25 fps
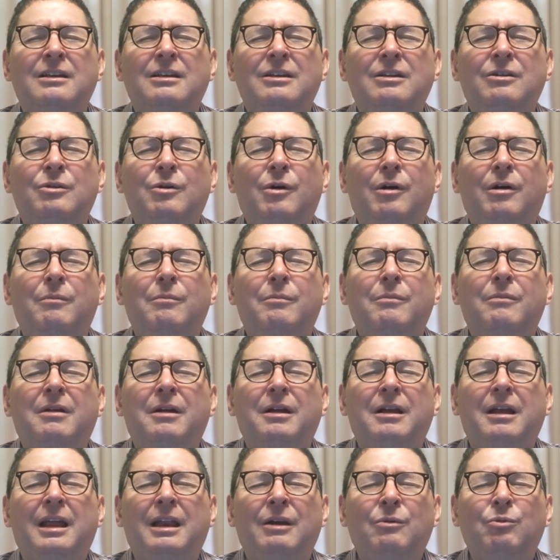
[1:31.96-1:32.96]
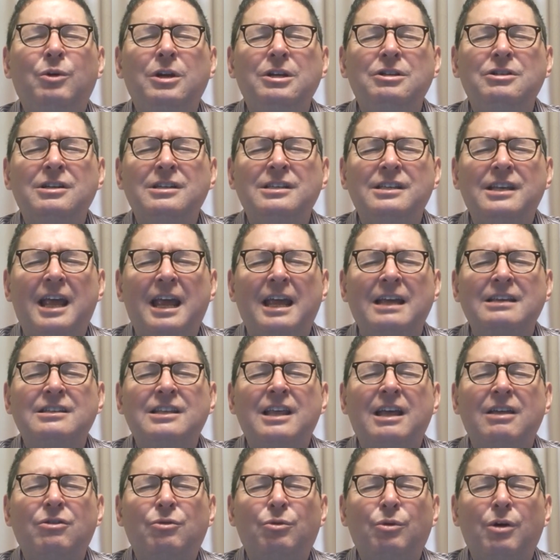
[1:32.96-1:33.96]
You are, and we just ask
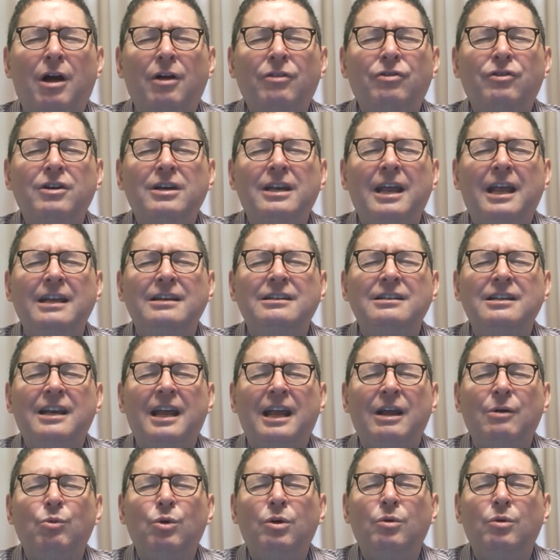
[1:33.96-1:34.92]
that throughout the day today,